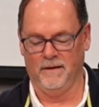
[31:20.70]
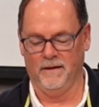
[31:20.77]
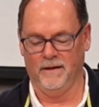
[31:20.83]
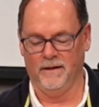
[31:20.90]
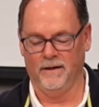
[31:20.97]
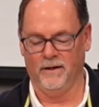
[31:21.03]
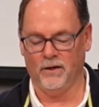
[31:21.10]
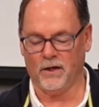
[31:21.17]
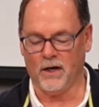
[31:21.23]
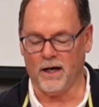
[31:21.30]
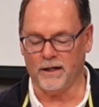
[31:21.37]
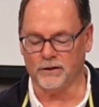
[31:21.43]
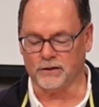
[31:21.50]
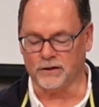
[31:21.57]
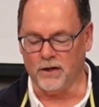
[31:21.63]
Here, God
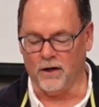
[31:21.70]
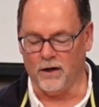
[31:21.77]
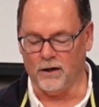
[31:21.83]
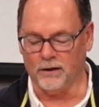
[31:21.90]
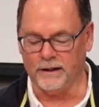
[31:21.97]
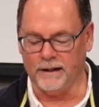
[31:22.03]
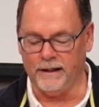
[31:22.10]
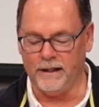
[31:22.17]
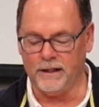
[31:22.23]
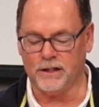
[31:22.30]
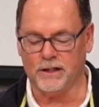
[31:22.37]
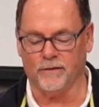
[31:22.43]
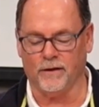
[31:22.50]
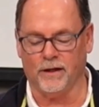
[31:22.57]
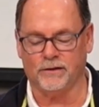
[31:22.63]
has called each
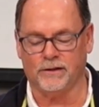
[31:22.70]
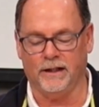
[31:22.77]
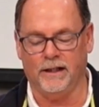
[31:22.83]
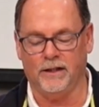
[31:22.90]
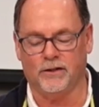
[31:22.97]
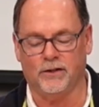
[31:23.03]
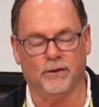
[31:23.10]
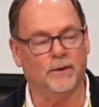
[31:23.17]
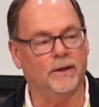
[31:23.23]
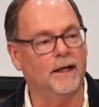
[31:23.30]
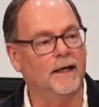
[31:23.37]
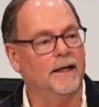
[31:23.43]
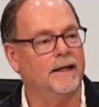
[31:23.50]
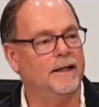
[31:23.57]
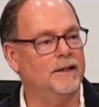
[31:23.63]
of us into
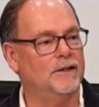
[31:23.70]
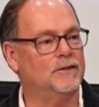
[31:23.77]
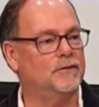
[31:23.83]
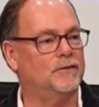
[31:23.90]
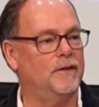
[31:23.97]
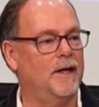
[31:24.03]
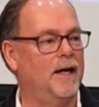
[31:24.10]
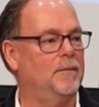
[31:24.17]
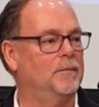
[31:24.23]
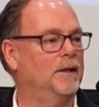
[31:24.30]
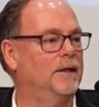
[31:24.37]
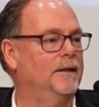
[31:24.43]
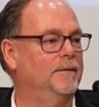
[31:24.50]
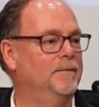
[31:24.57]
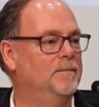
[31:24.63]
his
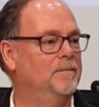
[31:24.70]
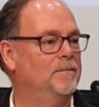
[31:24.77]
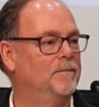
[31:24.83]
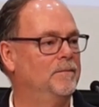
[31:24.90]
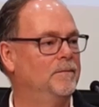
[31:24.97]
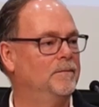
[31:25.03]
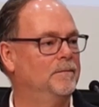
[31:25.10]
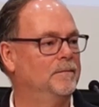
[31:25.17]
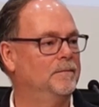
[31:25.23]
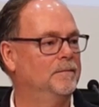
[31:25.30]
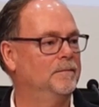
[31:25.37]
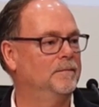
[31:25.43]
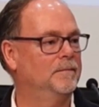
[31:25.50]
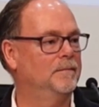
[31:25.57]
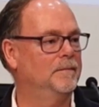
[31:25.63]
family,
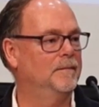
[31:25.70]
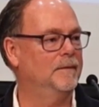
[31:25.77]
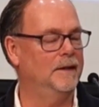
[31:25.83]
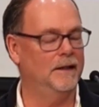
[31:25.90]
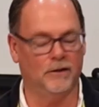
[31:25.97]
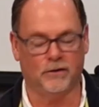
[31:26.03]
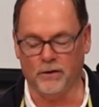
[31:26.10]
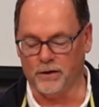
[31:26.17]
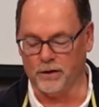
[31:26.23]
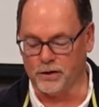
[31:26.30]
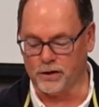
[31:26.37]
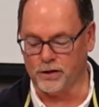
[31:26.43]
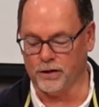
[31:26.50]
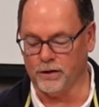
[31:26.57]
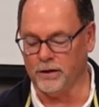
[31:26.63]
into the
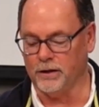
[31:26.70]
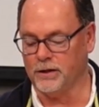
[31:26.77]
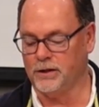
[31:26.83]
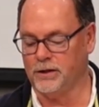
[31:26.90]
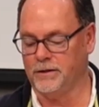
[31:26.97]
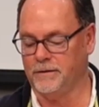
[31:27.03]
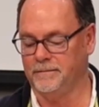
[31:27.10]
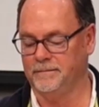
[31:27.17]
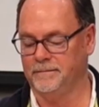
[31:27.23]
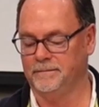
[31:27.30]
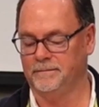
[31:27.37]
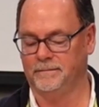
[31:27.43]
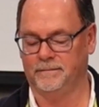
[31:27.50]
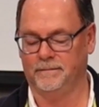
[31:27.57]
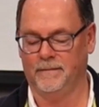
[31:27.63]
church.
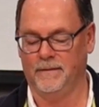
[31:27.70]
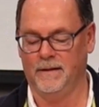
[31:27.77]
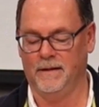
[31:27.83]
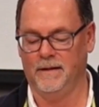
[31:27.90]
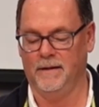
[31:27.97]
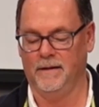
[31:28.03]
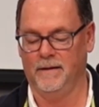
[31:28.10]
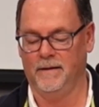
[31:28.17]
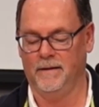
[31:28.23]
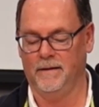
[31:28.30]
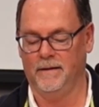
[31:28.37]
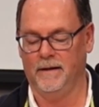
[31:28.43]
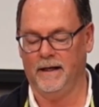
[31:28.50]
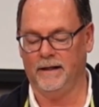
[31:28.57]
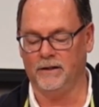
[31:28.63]

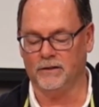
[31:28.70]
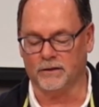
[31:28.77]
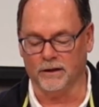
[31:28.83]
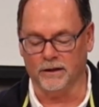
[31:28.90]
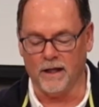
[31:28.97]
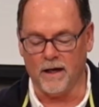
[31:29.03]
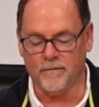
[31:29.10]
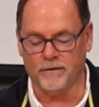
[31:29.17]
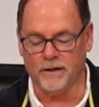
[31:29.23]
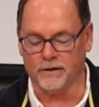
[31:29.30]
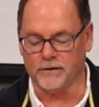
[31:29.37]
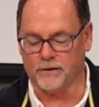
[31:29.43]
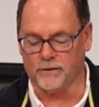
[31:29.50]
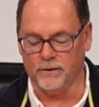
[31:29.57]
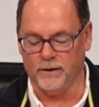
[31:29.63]
And he's loved
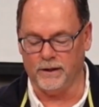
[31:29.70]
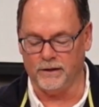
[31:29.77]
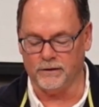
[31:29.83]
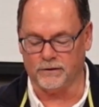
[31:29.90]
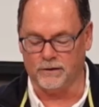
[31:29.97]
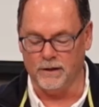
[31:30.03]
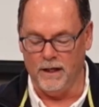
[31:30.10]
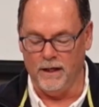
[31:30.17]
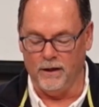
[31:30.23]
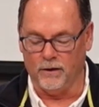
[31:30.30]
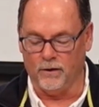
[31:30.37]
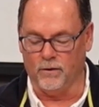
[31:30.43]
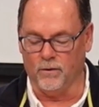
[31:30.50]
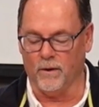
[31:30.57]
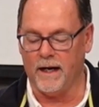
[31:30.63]
us through his
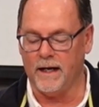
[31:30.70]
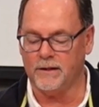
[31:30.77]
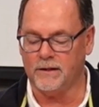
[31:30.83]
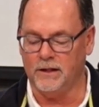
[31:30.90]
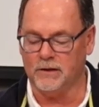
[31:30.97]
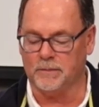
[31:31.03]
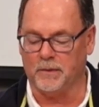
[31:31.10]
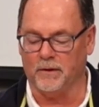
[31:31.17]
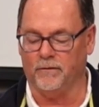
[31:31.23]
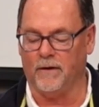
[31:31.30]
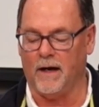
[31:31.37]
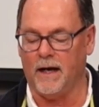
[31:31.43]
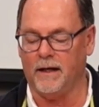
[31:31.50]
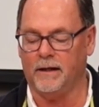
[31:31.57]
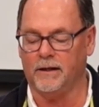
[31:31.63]
grace. He's
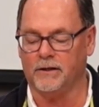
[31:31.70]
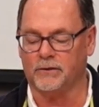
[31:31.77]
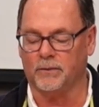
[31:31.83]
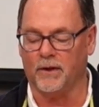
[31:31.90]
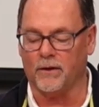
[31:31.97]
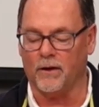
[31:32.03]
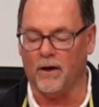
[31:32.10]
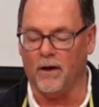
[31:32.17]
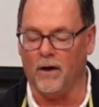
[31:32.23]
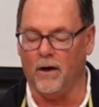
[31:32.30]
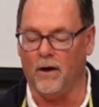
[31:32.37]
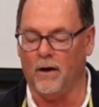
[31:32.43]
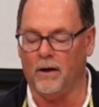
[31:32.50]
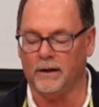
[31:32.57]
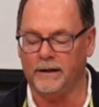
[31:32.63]
provided us with
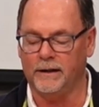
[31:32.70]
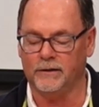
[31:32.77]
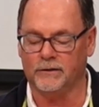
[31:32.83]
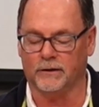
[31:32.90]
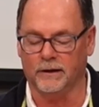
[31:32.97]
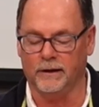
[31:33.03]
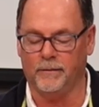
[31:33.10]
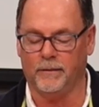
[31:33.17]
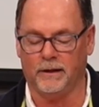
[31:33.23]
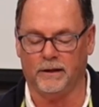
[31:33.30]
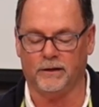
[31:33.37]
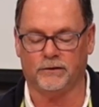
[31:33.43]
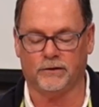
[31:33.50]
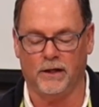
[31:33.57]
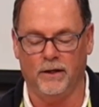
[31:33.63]
all his
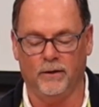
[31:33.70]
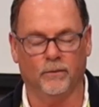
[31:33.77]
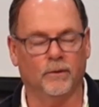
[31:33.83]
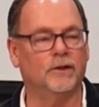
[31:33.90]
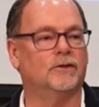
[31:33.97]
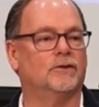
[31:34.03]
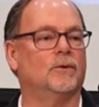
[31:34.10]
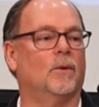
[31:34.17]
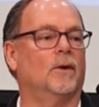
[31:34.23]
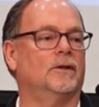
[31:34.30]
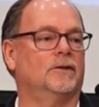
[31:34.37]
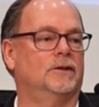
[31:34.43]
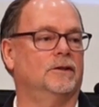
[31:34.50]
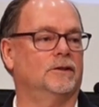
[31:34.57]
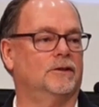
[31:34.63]
limitless
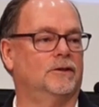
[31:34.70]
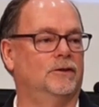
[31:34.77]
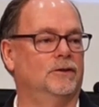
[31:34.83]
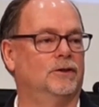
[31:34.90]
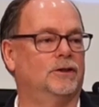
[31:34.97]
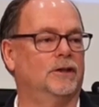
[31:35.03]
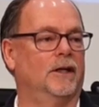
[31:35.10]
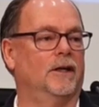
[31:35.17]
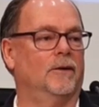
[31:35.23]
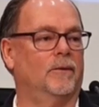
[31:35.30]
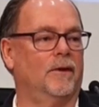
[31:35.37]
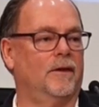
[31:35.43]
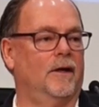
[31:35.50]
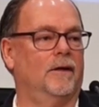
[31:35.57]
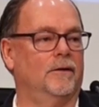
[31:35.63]
resources to share
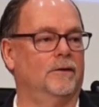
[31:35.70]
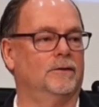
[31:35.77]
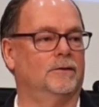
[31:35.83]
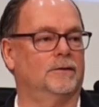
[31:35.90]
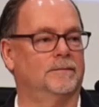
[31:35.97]
with others.